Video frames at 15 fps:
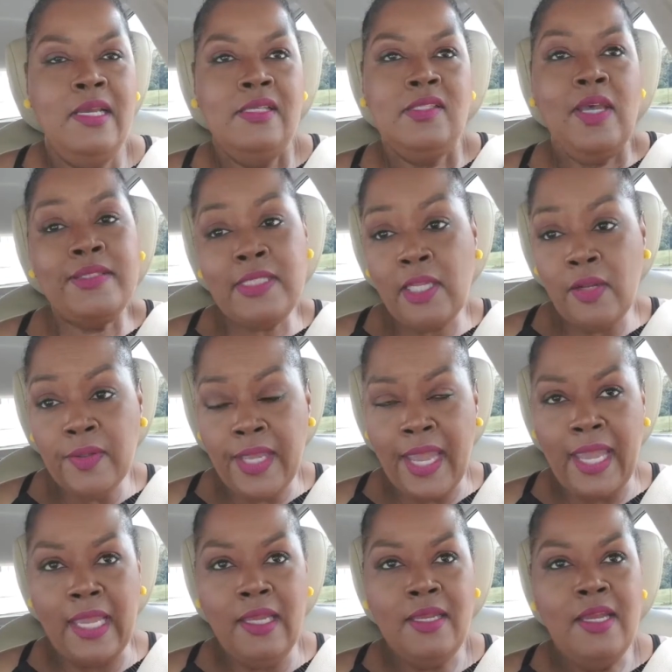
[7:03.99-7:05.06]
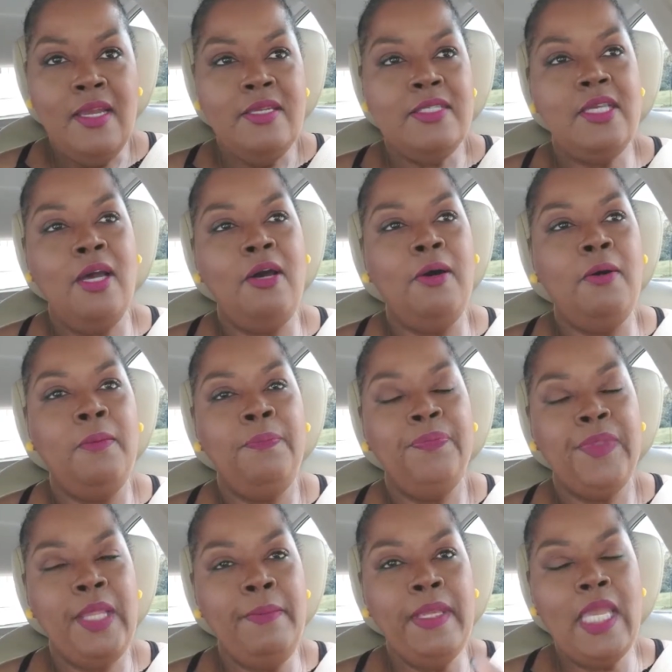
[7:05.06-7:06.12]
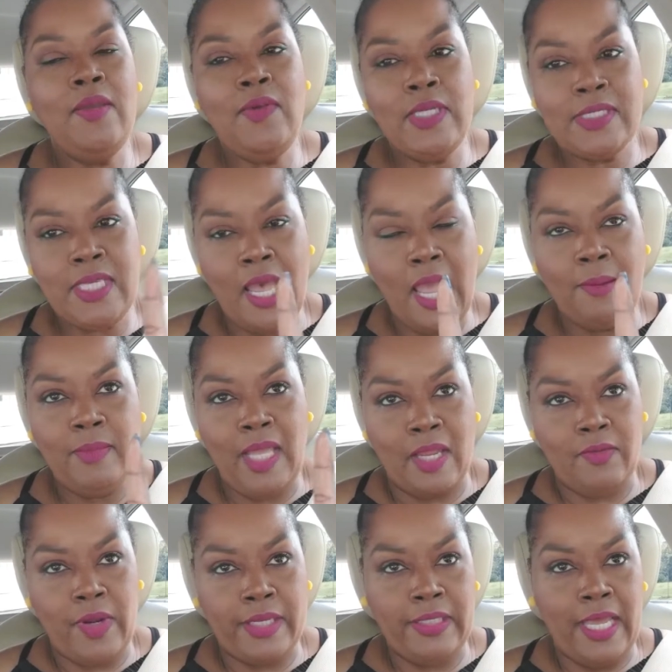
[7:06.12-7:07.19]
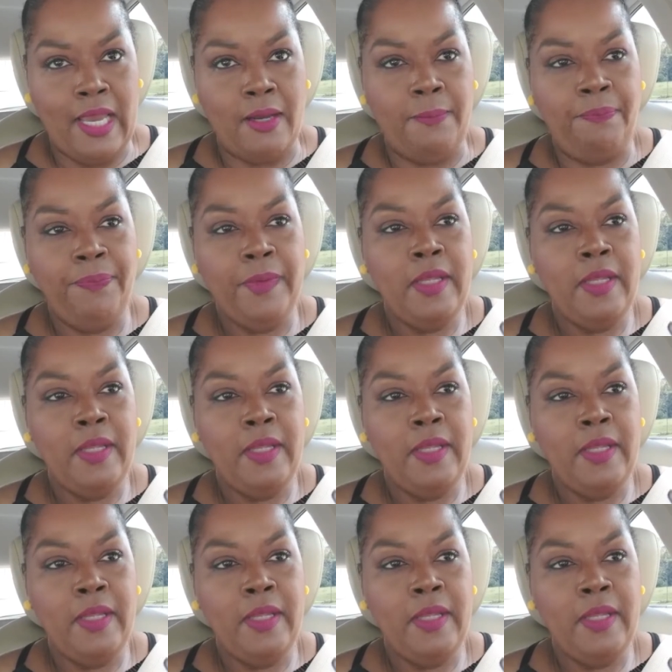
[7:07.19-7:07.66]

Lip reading: So I said, okay, so let me give you a timeline right now.